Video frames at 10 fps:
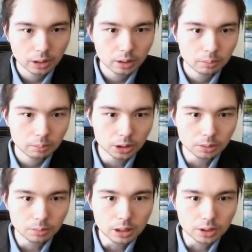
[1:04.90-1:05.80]
Bishop
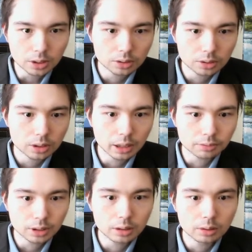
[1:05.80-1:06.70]
e6,
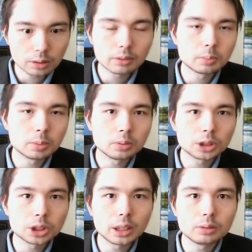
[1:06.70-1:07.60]
f3, we have a pawn
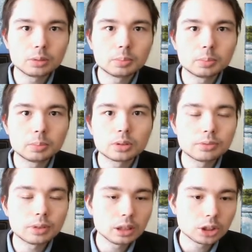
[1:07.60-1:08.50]
chain, all the pawns
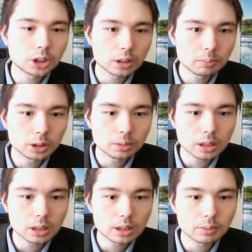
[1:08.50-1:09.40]
defend each other. Bishop
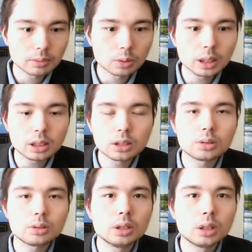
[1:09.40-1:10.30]
e7, queen
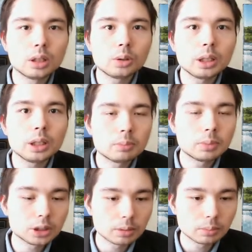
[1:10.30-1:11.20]
d2, queen and
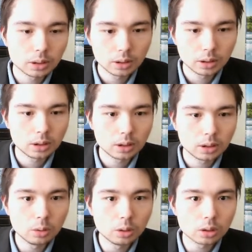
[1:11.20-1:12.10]
bishop
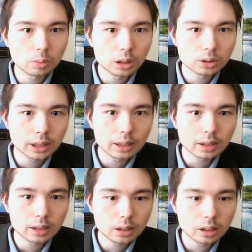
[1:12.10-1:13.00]
work well
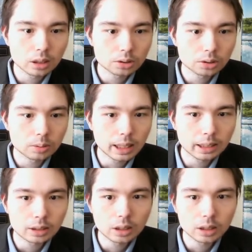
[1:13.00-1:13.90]
together, castle,
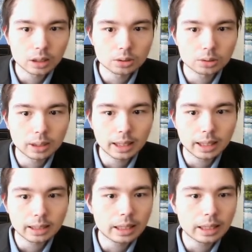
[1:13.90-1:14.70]
and here